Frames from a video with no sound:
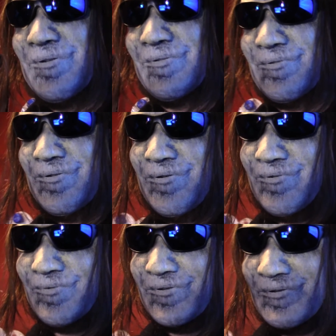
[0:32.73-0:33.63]
as to
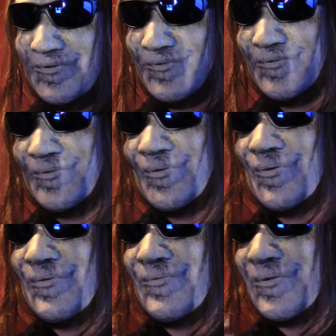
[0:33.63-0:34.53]
how it can
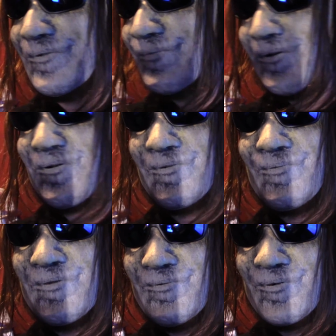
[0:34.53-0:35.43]
bring back a
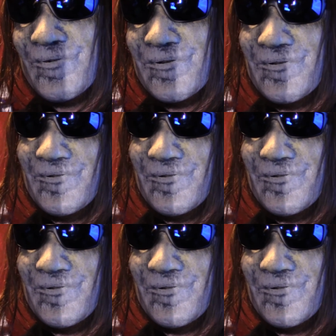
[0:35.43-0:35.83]
memory